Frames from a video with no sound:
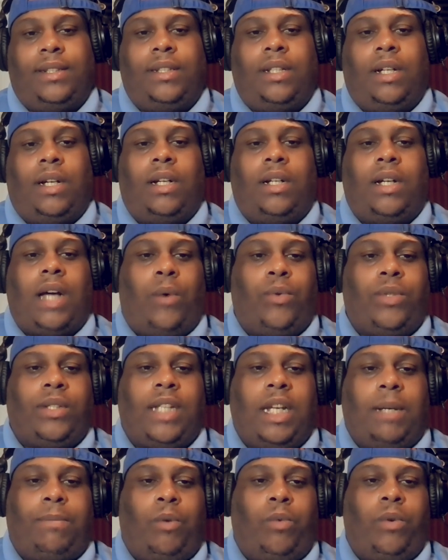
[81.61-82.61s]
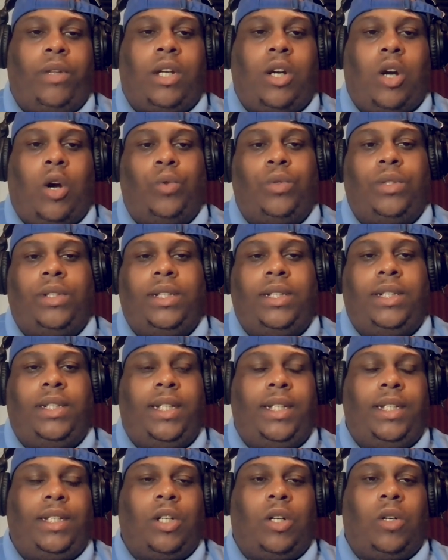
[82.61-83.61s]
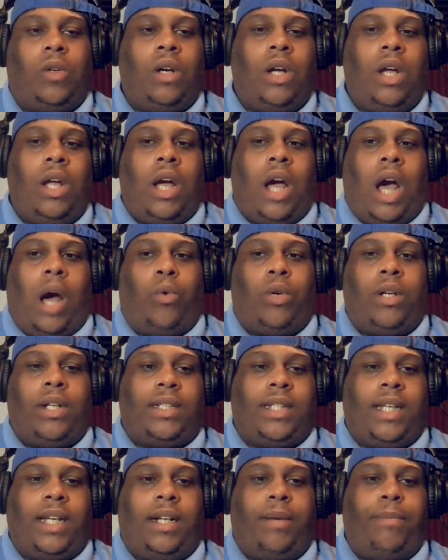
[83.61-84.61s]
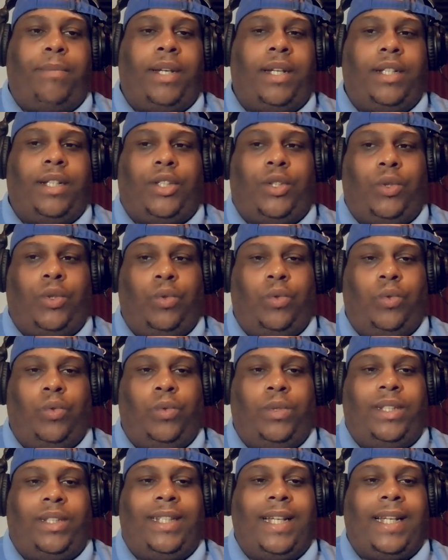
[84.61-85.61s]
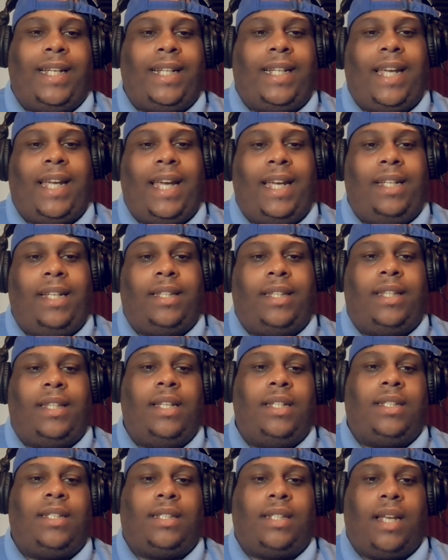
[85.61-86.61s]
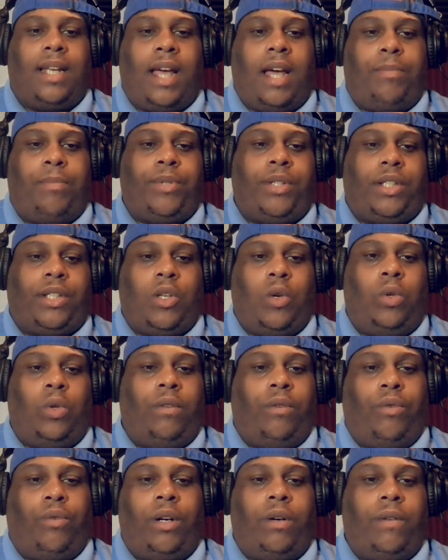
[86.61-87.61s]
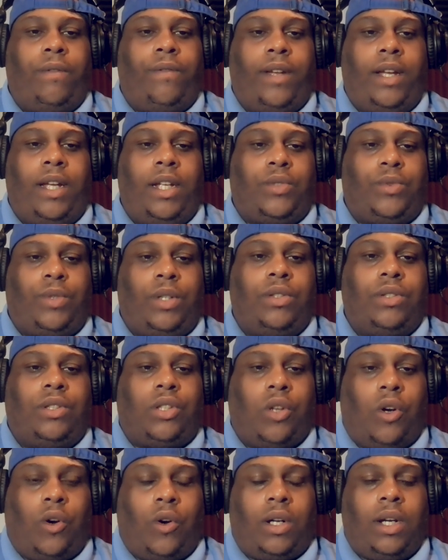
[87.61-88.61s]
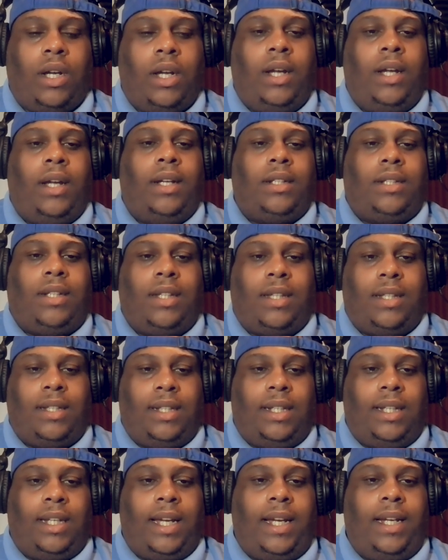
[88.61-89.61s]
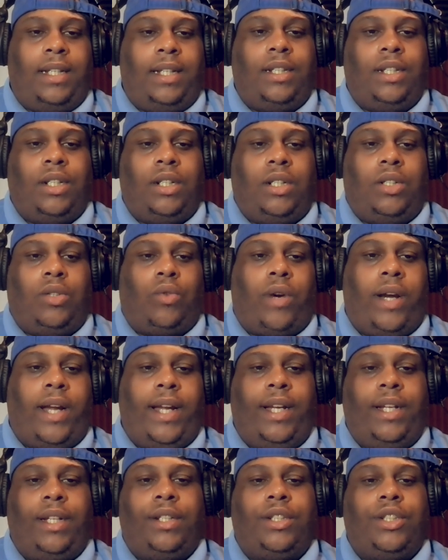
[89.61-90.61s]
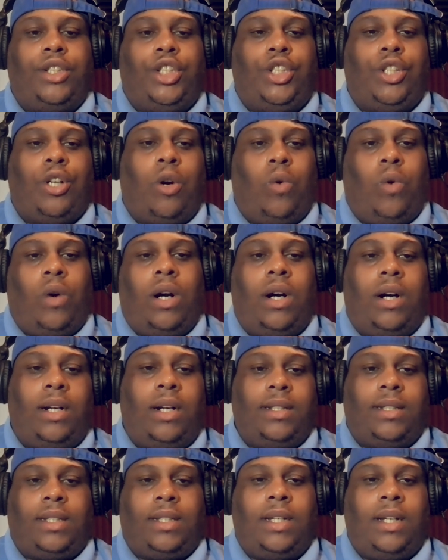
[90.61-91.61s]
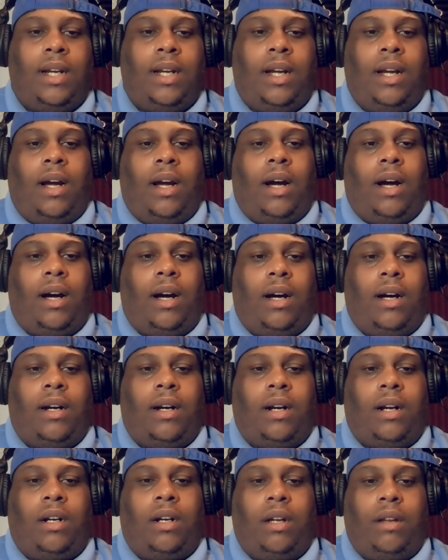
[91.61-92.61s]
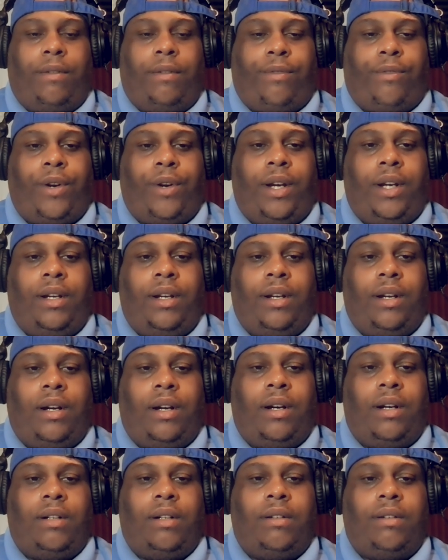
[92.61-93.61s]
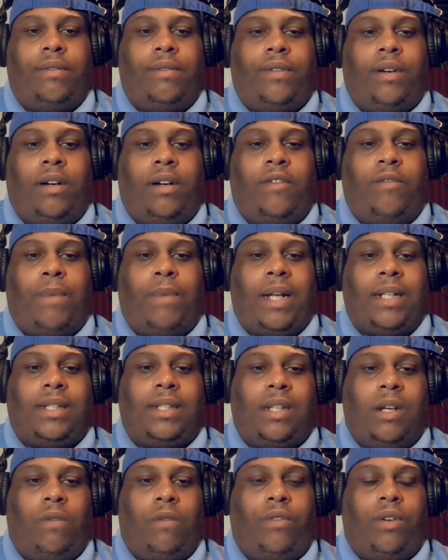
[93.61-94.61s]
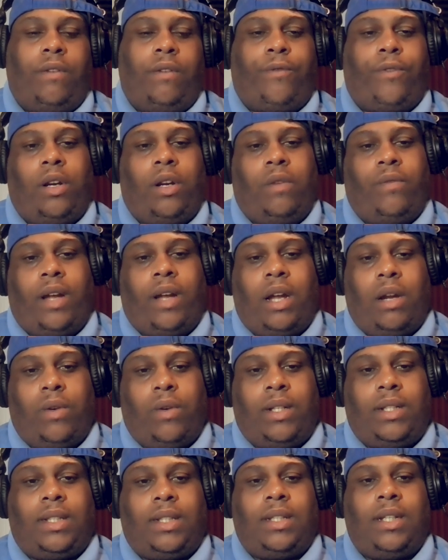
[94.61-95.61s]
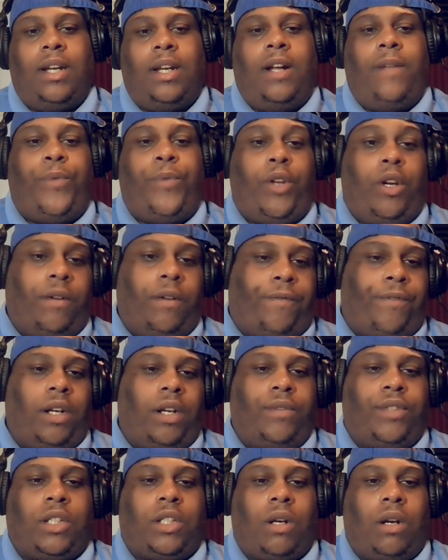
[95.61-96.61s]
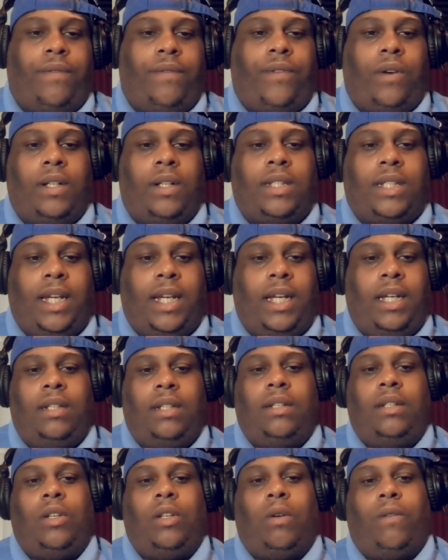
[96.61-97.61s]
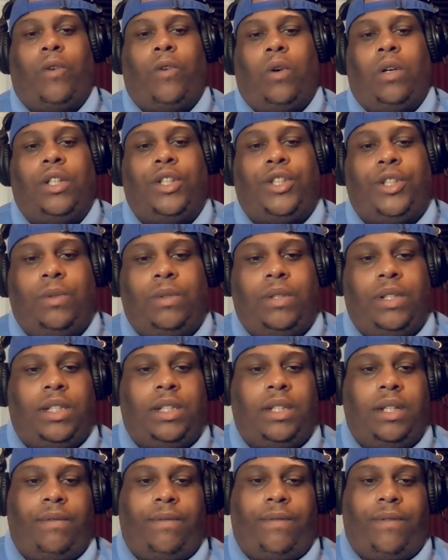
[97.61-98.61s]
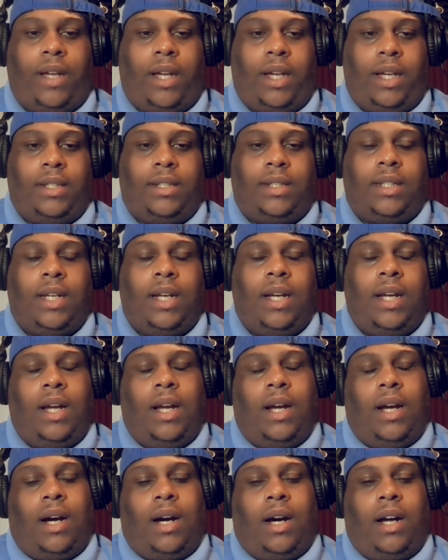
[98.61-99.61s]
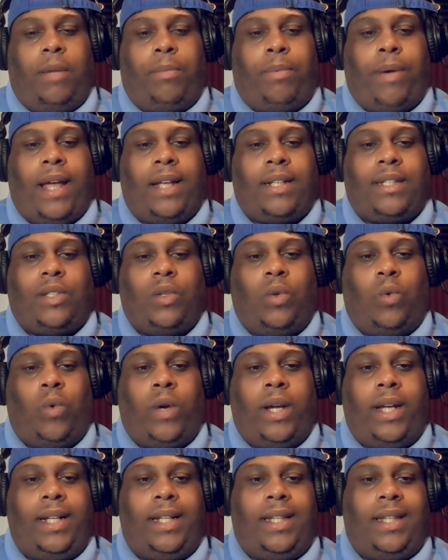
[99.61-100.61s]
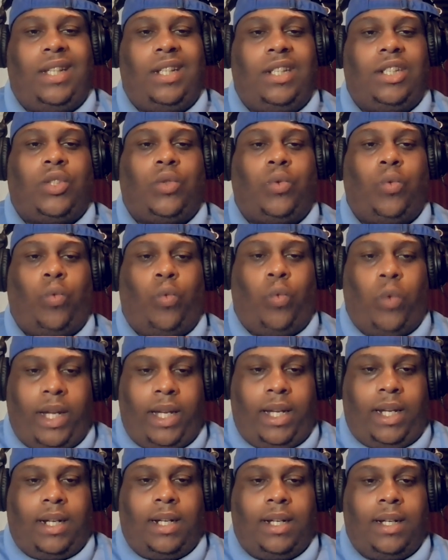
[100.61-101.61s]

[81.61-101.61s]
uh, our segment with Coach D, though, I want to take a minute to dedicate this episode of Real Fans Real Talk to the late great Joe Hunt. Uh, good friend of of myself, good friend of Eric's, good friend of Sean Fontaine. You know, for all the shooting the shit fans, uh, he passed away this week.